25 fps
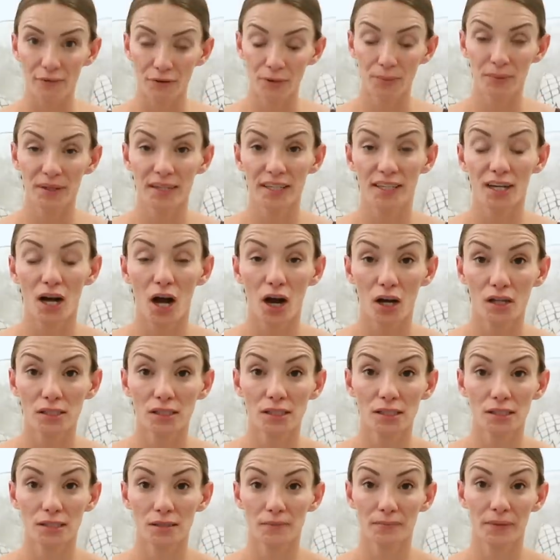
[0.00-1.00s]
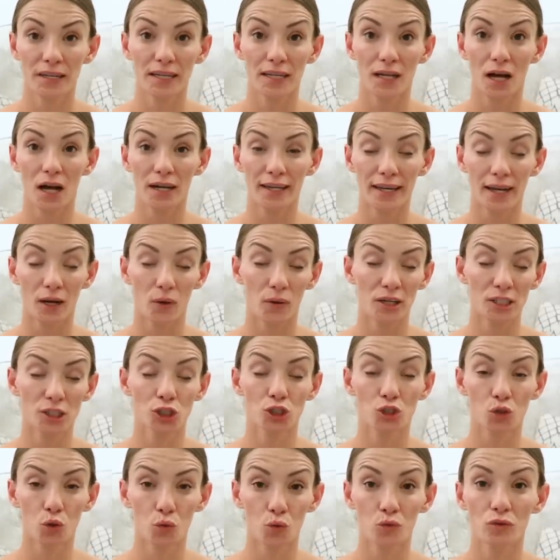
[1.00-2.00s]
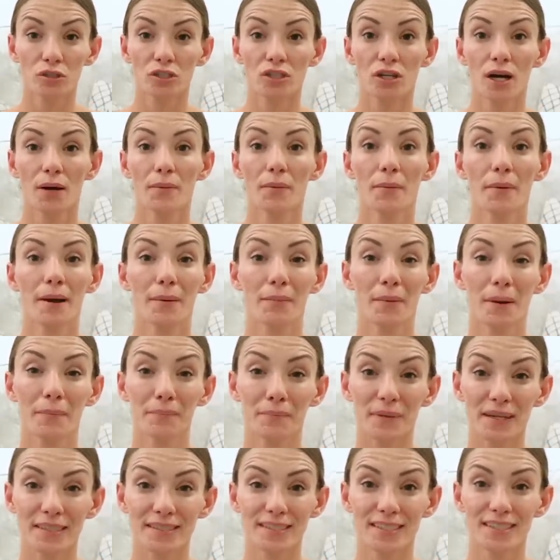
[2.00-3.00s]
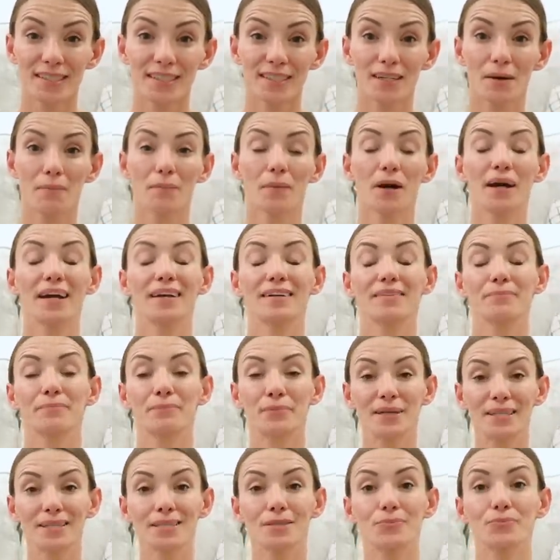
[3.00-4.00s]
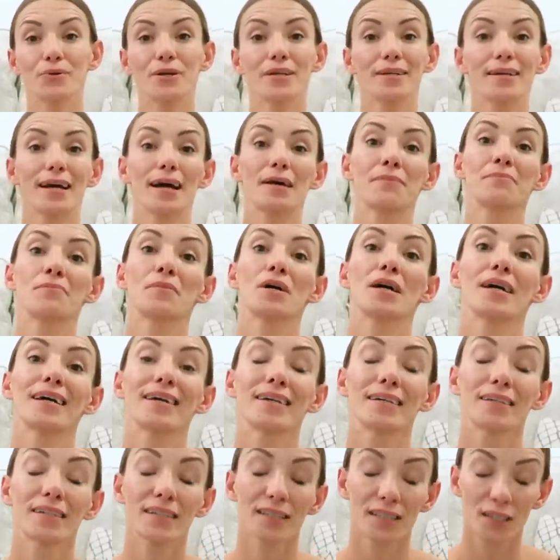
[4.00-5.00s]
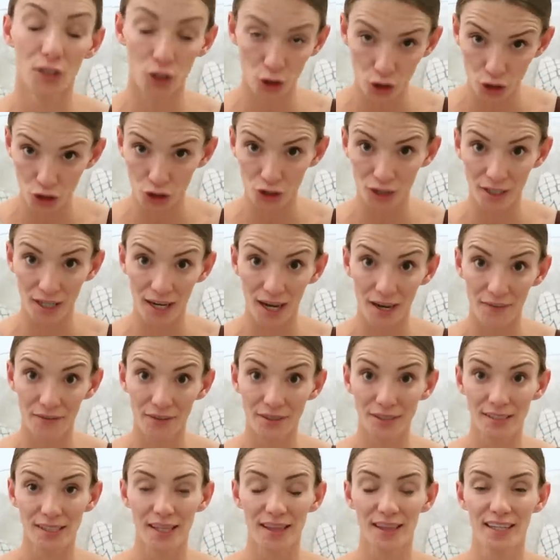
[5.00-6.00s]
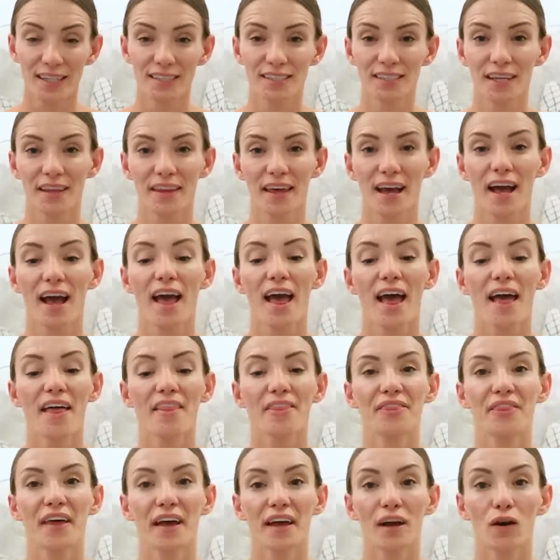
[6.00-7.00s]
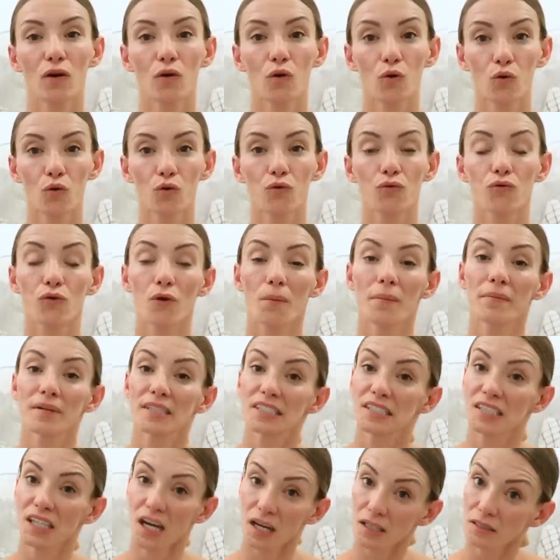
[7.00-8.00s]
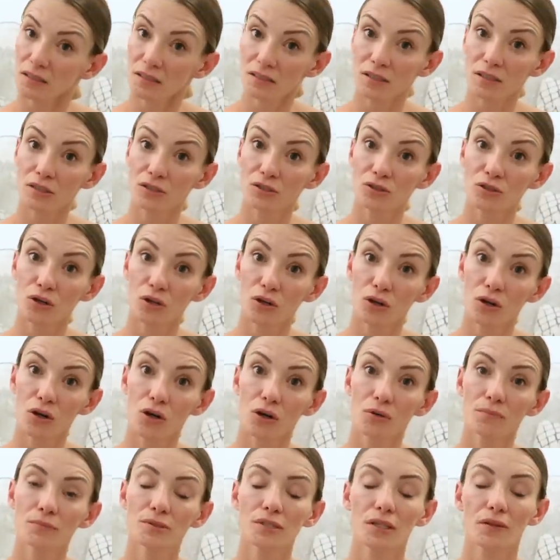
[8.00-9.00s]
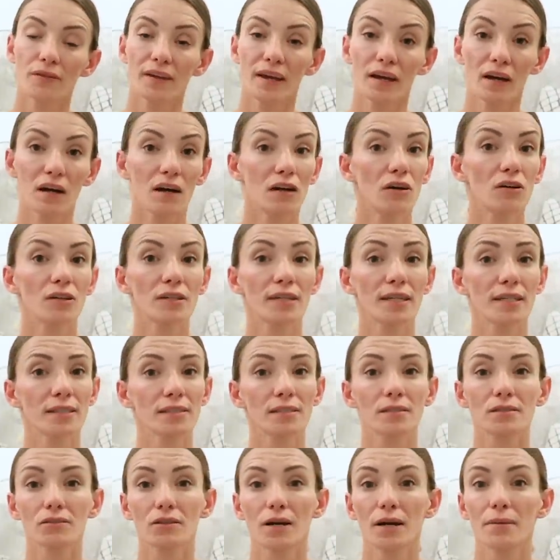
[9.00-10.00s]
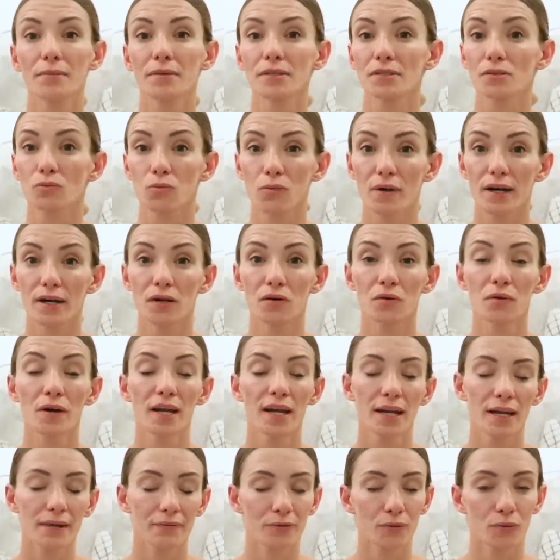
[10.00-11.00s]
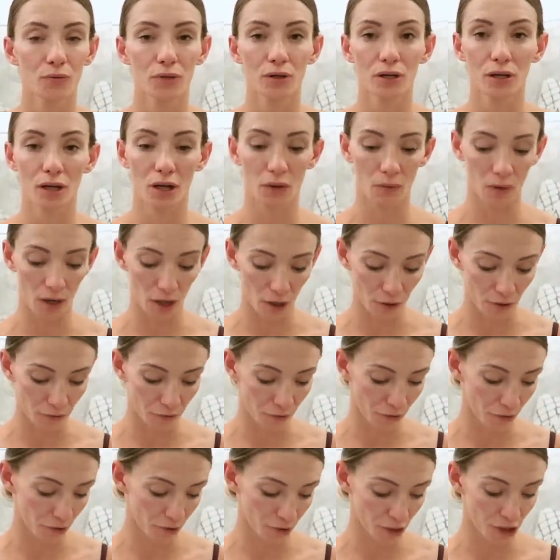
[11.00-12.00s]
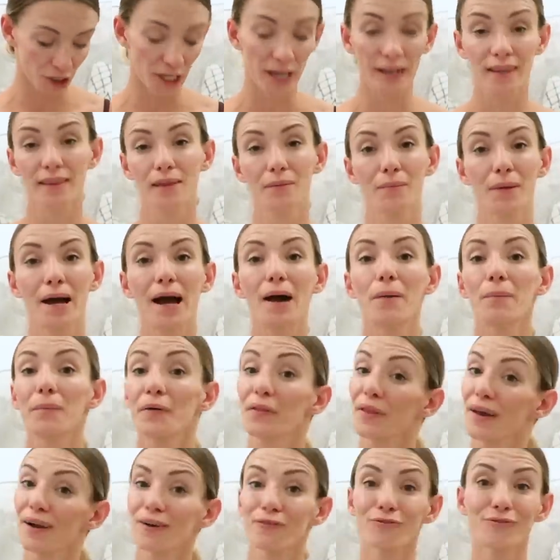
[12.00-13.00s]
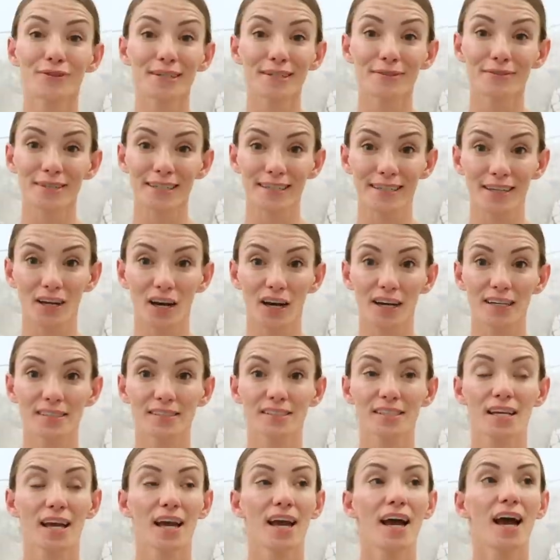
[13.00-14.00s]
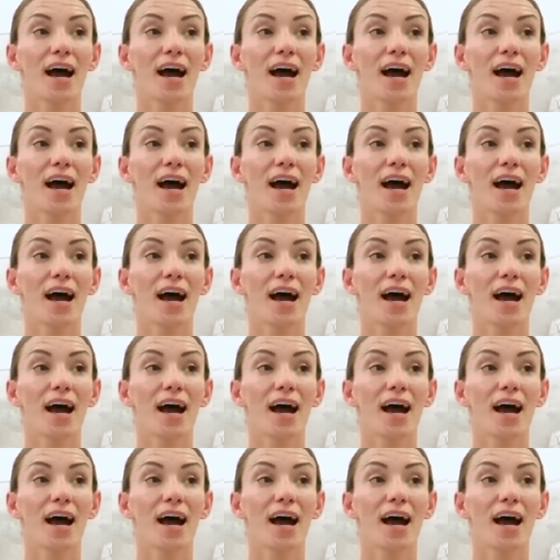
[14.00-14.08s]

Everybody asks me, I get questions all the time about my bedding, my bedspread and my cushion covers and things like that. They are all from dusk.com. So they are on Instagram as well if you want to go over and check them out. But they are really, really nice.